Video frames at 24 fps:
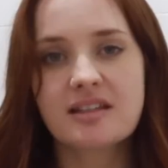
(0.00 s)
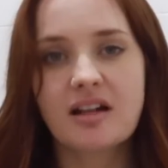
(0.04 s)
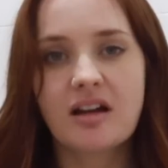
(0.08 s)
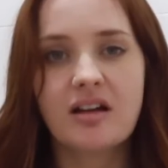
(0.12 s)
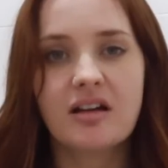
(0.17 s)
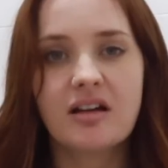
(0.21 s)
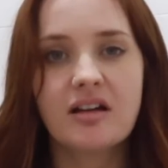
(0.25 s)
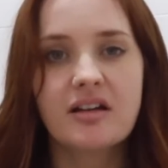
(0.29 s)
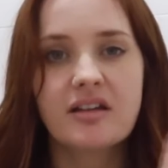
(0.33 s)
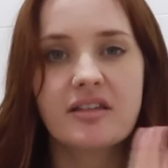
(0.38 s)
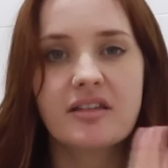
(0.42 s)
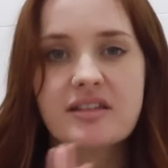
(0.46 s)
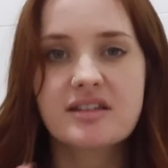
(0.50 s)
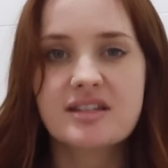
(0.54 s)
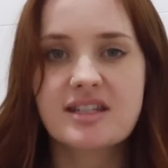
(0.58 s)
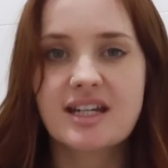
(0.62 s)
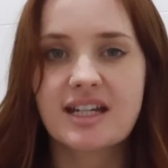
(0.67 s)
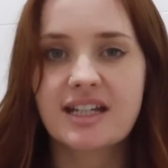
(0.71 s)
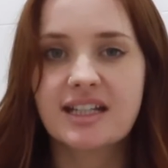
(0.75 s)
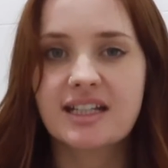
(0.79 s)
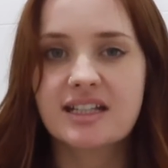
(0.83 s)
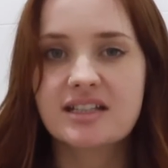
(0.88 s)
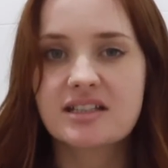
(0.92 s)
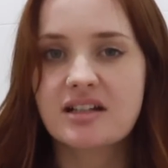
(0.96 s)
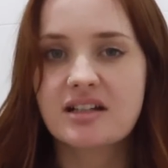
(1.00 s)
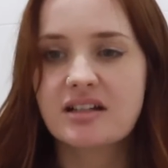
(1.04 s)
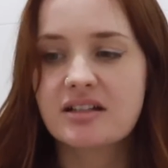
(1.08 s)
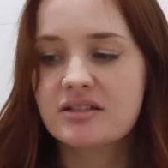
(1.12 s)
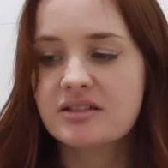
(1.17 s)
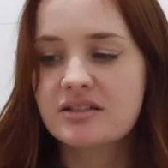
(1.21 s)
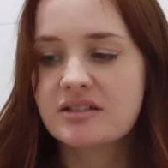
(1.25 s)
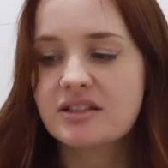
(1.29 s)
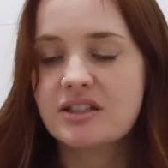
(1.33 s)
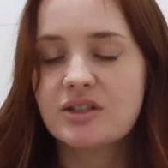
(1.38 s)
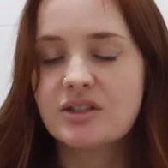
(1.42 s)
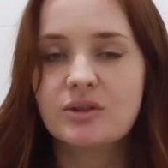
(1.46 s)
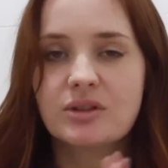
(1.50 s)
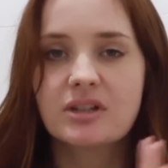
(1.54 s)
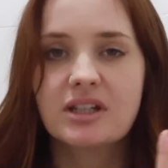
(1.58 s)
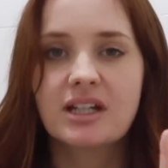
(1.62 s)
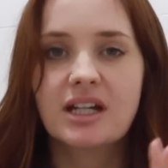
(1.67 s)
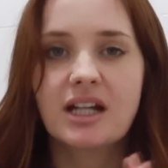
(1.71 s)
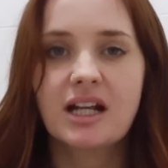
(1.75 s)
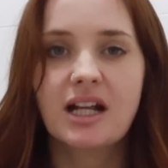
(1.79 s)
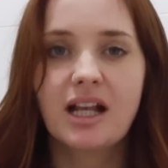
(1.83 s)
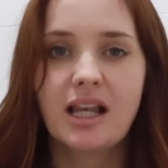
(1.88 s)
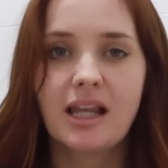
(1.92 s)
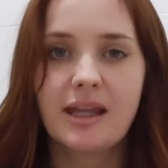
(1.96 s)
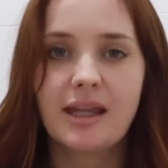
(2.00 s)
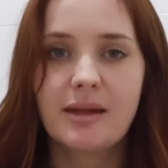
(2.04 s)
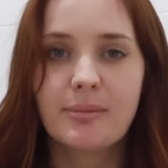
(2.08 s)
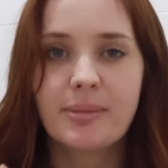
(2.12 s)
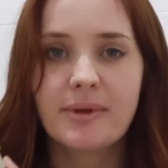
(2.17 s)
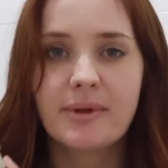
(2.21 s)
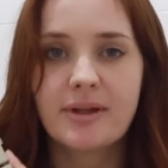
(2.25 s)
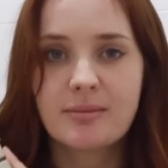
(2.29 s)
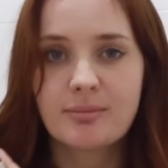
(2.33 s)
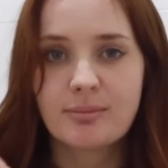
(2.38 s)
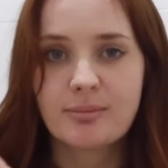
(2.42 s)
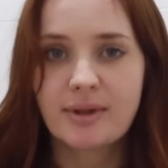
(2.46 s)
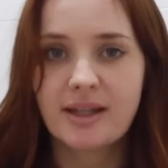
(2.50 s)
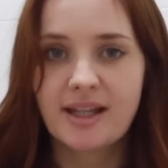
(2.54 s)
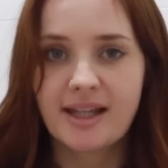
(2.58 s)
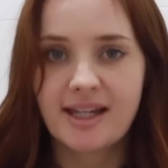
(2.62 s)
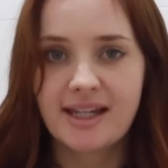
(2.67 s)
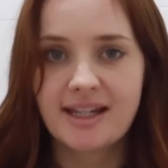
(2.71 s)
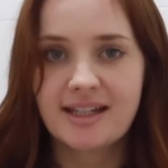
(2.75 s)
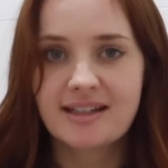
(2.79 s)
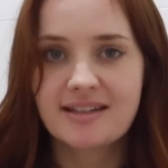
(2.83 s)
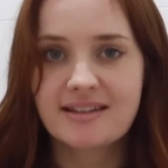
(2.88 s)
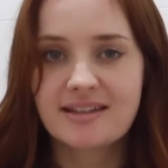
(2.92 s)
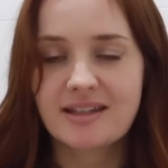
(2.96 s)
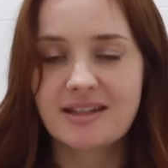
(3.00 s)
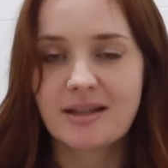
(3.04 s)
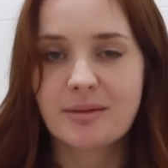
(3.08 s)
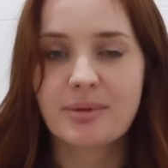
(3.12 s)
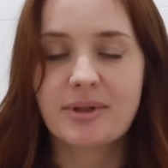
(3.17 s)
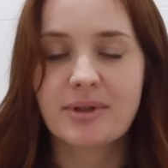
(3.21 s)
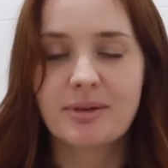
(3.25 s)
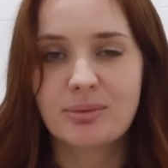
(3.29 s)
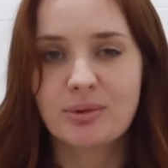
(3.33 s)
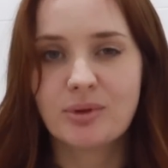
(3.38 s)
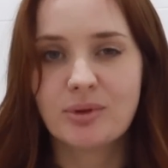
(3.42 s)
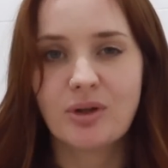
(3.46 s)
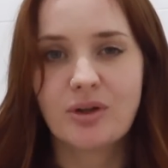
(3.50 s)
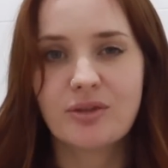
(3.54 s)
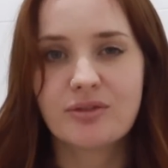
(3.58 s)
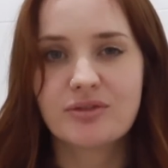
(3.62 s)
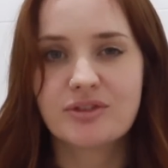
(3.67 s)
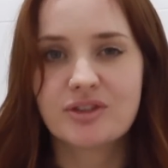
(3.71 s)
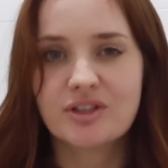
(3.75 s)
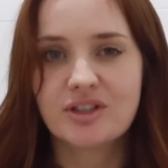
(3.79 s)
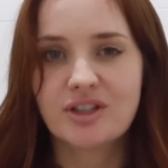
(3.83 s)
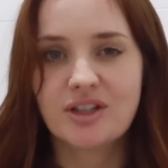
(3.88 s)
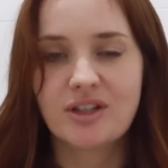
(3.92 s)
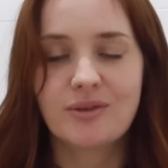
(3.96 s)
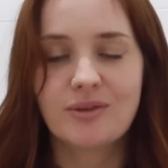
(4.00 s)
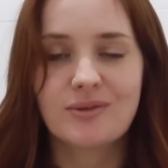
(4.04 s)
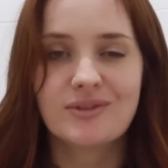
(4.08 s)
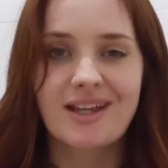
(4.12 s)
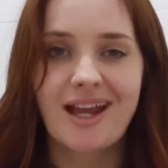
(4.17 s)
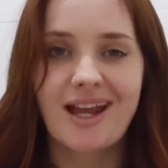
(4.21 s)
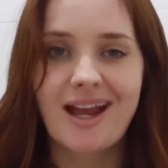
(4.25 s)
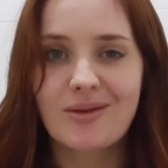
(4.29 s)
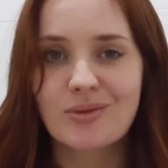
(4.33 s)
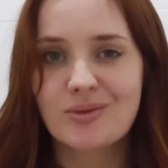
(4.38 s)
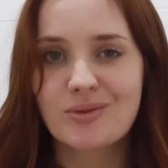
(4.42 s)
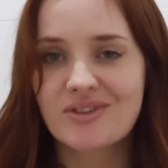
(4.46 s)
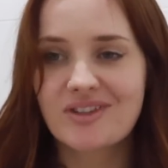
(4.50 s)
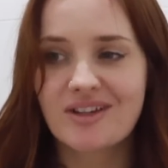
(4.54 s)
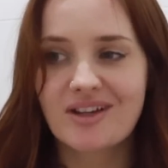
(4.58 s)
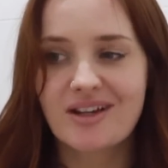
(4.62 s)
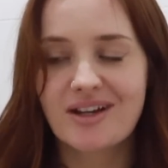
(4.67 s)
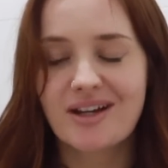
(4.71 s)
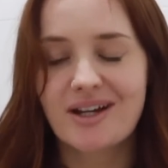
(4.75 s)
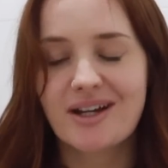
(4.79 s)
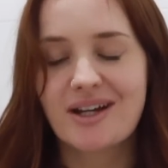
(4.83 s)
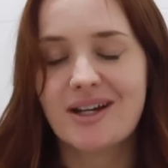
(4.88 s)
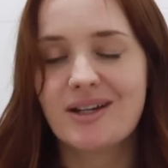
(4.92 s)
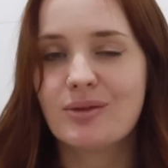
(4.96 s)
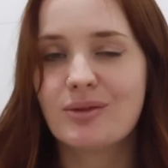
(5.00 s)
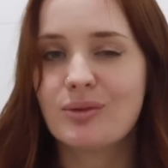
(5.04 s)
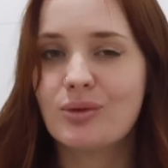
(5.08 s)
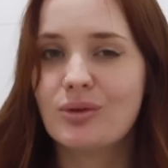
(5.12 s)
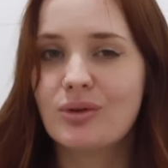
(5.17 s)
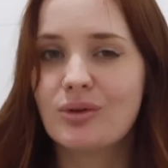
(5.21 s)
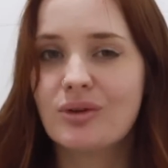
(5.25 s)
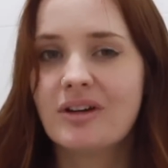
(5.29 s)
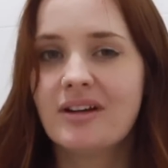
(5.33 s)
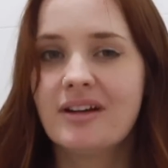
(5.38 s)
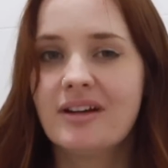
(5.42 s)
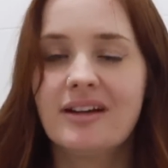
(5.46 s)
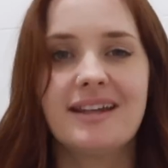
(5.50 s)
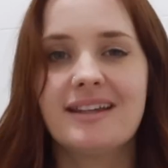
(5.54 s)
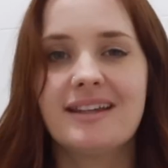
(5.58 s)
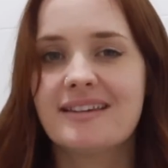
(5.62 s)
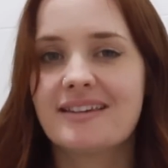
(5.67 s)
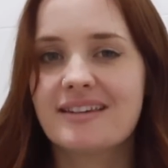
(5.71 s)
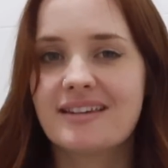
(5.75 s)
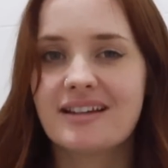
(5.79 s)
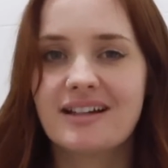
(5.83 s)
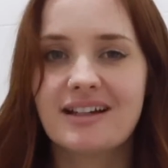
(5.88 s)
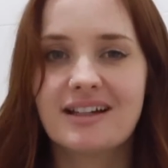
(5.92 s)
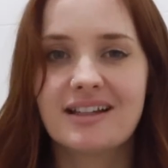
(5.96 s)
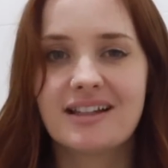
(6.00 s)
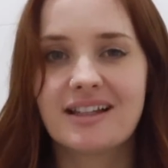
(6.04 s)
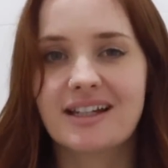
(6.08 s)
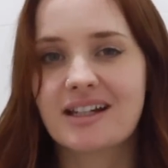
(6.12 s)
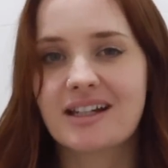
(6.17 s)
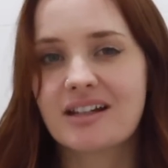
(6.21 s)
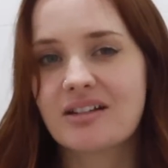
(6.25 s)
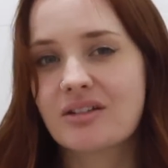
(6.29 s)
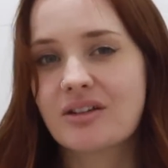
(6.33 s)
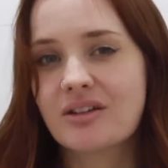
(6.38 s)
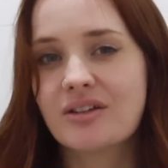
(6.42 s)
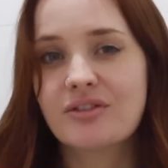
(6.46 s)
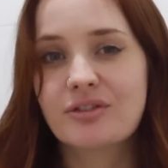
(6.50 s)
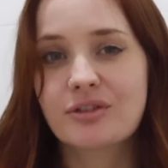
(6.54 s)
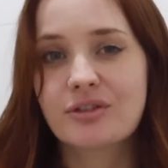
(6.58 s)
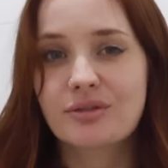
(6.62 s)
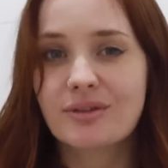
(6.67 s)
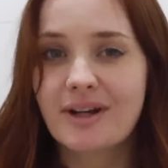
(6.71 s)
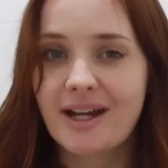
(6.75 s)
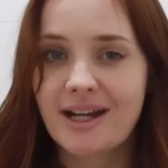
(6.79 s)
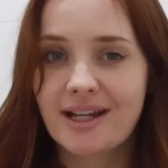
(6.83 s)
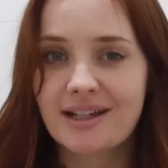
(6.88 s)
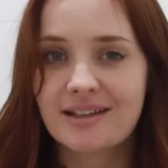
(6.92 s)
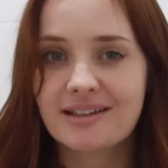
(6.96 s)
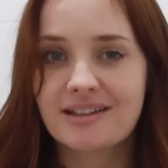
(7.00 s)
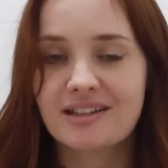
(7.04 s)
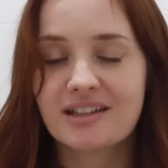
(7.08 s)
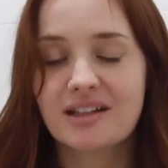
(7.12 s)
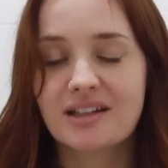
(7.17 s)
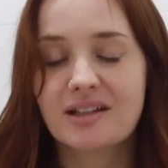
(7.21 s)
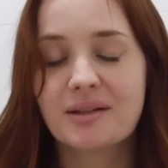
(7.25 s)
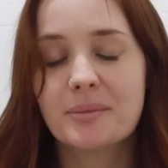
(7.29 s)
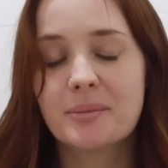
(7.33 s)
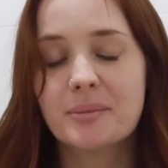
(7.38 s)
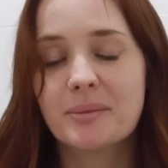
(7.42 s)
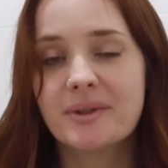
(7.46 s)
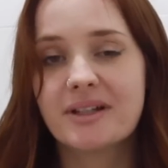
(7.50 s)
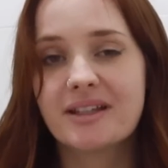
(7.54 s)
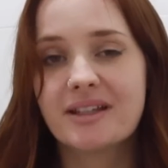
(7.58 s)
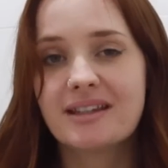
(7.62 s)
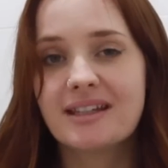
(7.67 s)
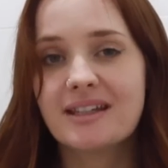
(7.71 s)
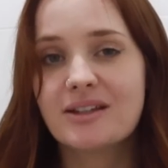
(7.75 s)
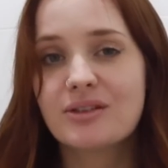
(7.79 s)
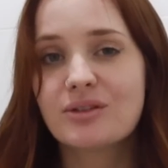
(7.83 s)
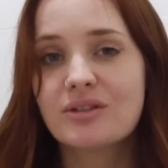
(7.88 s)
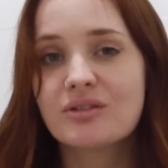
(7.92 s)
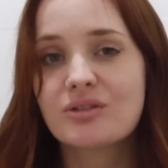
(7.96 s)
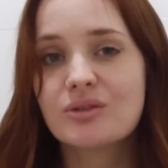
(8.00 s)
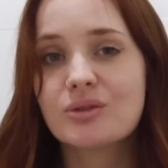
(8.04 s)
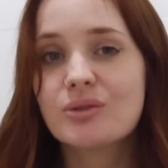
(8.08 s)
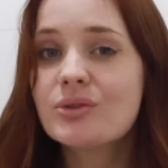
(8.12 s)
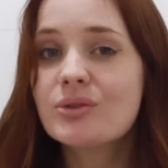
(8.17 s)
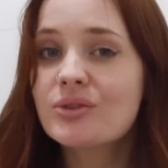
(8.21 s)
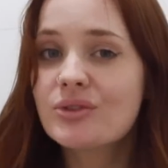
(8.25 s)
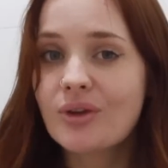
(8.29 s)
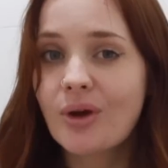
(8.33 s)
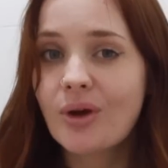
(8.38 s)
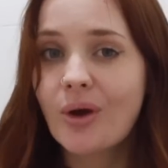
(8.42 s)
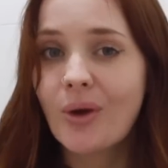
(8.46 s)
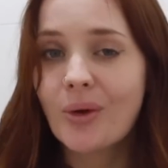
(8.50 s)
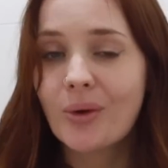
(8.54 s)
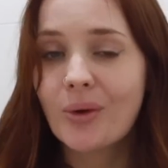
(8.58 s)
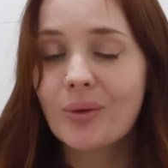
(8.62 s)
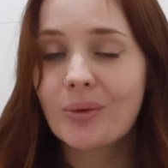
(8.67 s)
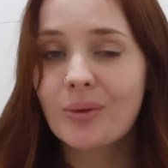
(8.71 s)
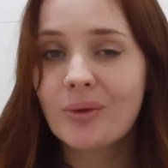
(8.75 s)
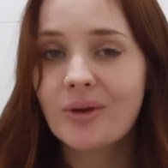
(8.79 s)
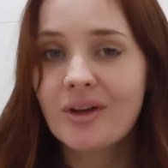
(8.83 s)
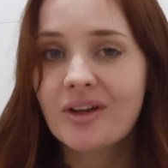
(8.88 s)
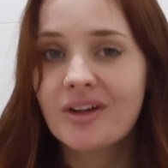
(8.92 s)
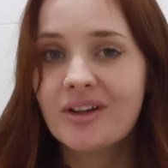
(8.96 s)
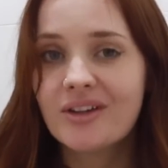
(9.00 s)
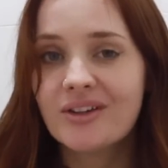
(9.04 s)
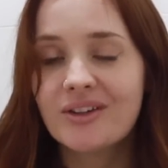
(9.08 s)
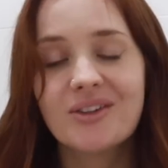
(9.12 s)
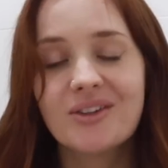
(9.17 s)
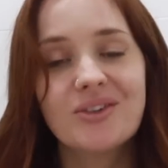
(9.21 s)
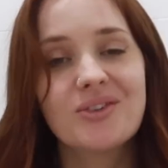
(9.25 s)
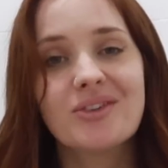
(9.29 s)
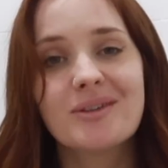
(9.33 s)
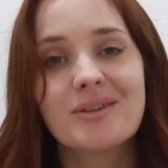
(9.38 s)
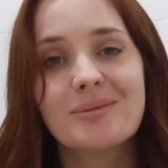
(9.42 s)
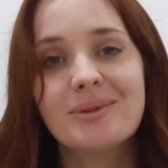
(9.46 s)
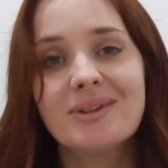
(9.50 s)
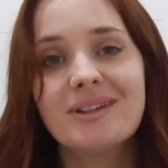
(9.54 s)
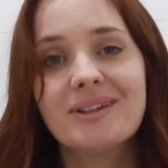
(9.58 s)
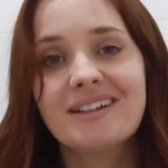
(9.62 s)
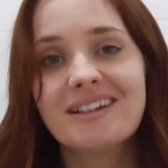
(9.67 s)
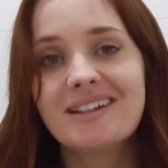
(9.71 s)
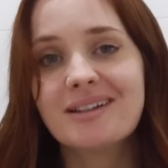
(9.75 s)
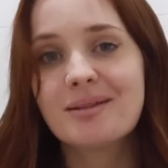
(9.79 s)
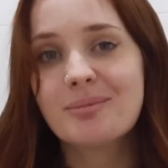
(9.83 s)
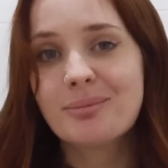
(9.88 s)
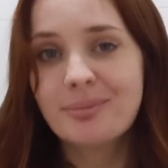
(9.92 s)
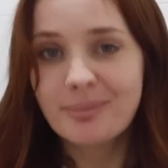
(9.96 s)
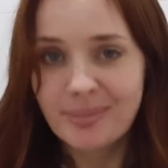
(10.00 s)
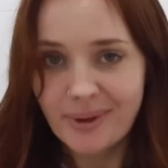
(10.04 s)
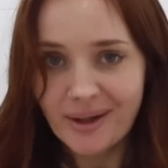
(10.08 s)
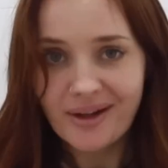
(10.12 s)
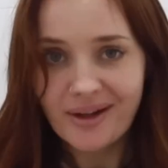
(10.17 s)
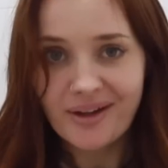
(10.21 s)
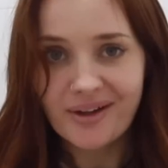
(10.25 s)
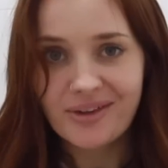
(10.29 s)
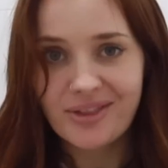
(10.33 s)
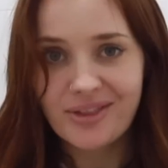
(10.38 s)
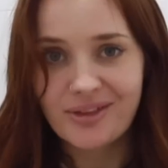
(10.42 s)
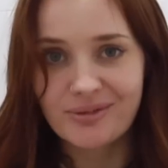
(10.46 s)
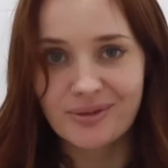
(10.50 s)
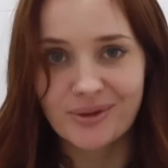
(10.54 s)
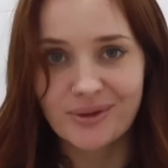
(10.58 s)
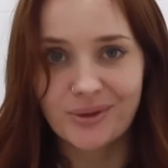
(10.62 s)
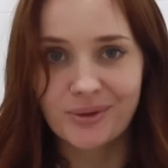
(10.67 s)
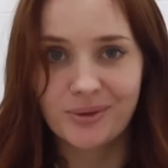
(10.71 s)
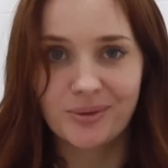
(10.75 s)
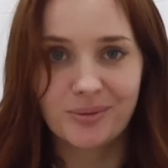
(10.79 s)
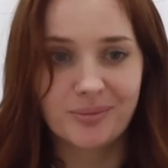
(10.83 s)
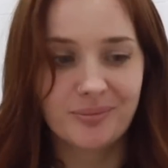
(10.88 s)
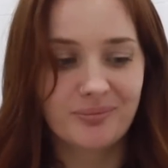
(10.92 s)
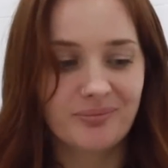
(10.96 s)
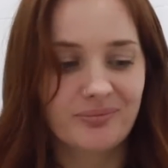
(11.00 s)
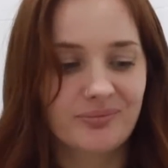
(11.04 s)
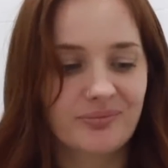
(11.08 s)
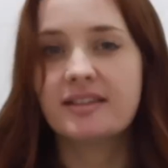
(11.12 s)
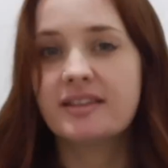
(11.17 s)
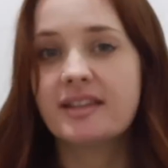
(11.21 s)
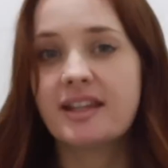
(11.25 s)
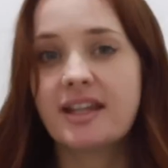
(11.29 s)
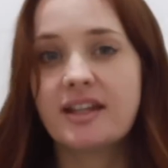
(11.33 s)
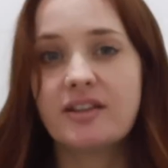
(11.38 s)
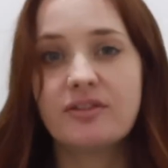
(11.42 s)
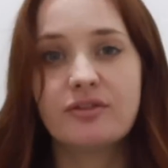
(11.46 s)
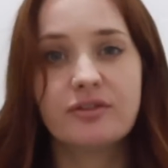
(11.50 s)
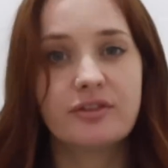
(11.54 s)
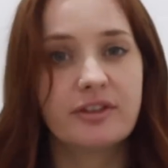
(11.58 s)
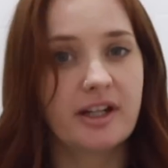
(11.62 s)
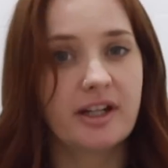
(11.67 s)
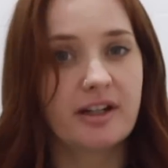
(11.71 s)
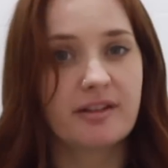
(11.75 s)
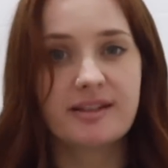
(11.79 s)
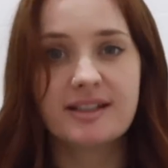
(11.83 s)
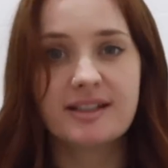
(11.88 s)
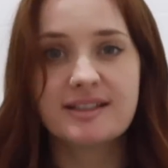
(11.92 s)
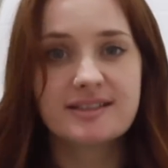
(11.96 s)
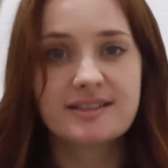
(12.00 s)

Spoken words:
are the decking tiles that you can clip in place that people often use outside or inside, like on a veranda, but these are also usable in a bathroom. They very